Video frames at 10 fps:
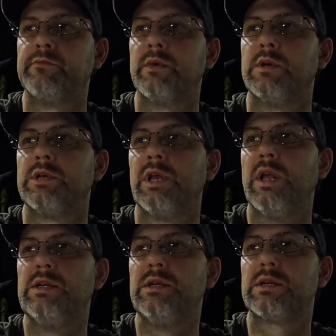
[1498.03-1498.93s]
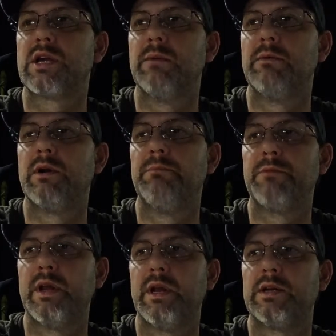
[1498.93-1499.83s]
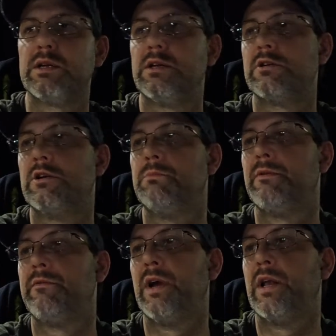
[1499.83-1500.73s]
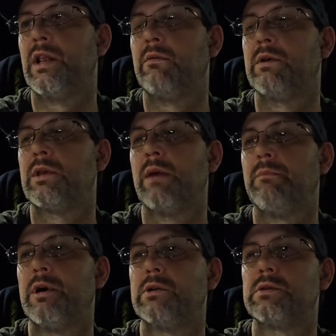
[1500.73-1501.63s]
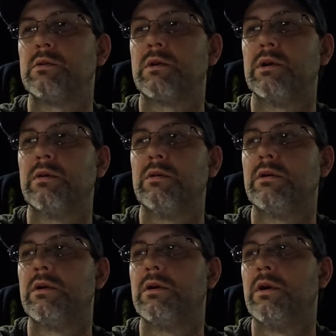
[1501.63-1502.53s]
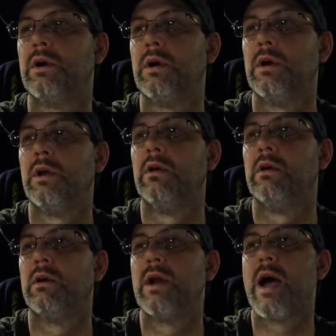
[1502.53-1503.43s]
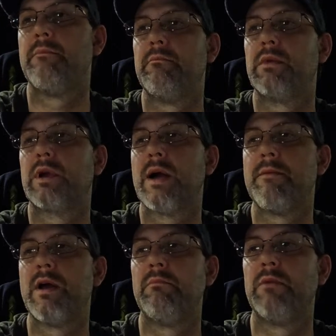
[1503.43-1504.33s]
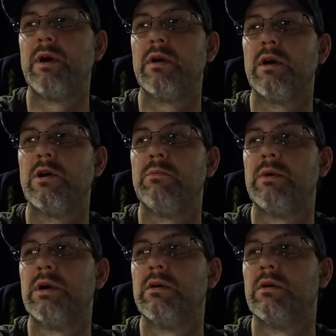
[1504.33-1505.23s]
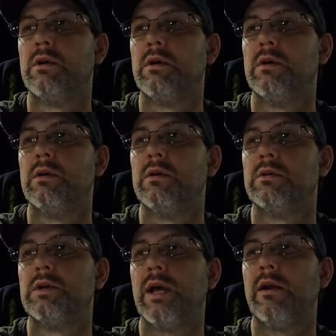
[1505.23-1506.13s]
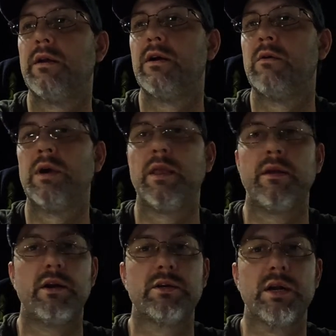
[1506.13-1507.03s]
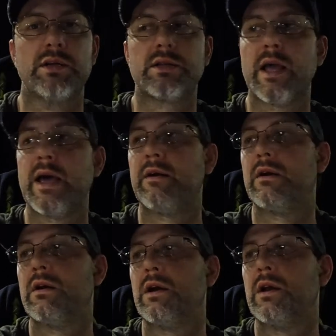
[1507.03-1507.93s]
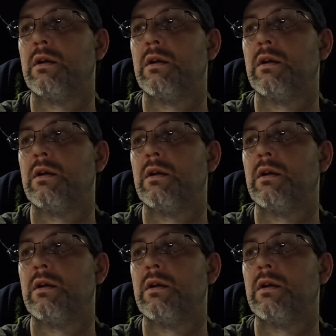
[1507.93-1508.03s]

See, this is coming up that it's in Jurupa Valley with that postal code, not coming up Miraloma. I don't know whether to trust that or not.